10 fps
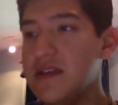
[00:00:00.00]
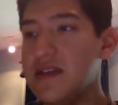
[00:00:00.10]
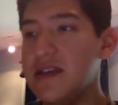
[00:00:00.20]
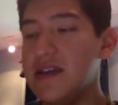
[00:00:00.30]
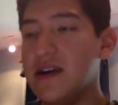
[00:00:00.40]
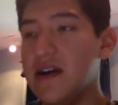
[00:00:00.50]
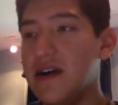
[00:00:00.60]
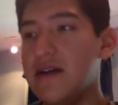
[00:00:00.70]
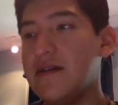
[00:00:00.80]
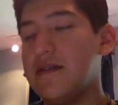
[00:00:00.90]

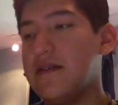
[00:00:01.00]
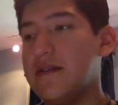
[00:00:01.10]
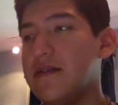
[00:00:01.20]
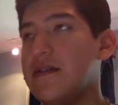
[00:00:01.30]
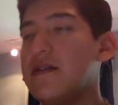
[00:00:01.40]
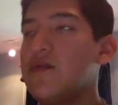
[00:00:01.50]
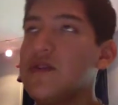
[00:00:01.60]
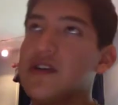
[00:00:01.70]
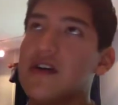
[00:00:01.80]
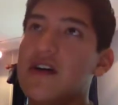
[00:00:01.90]
The
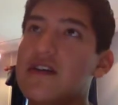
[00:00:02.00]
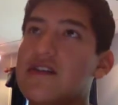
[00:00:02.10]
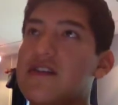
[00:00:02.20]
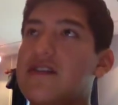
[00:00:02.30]
the